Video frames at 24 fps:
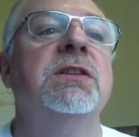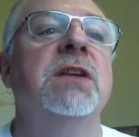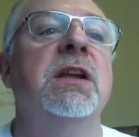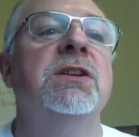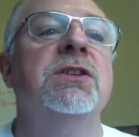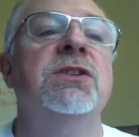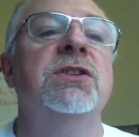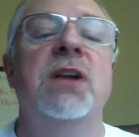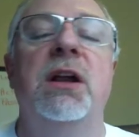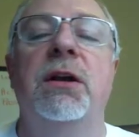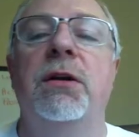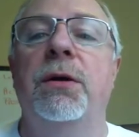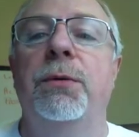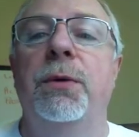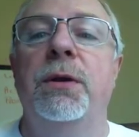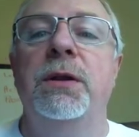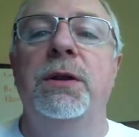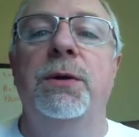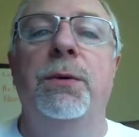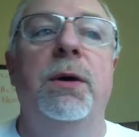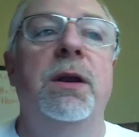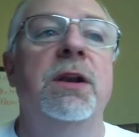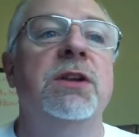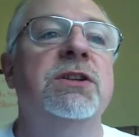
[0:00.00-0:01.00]
and share it
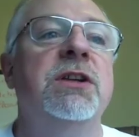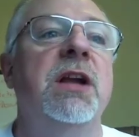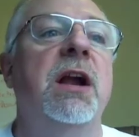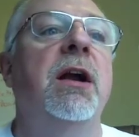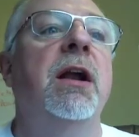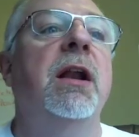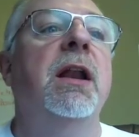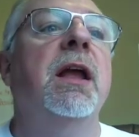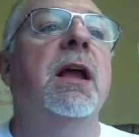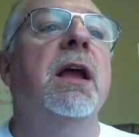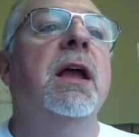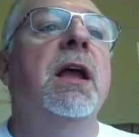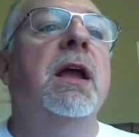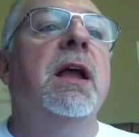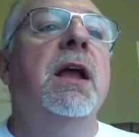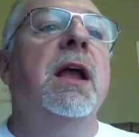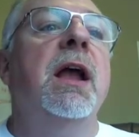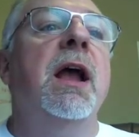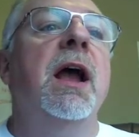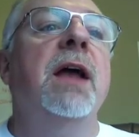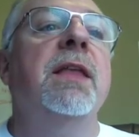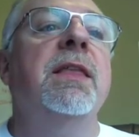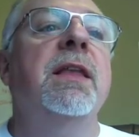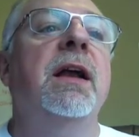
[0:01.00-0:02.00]
when you want to share it,
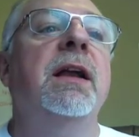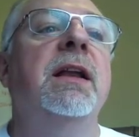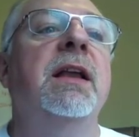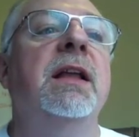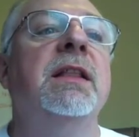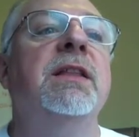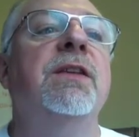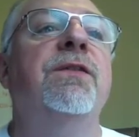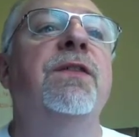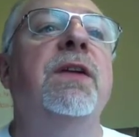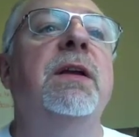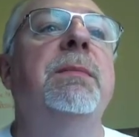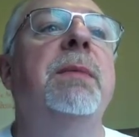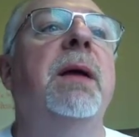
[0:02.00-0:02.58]
and then get the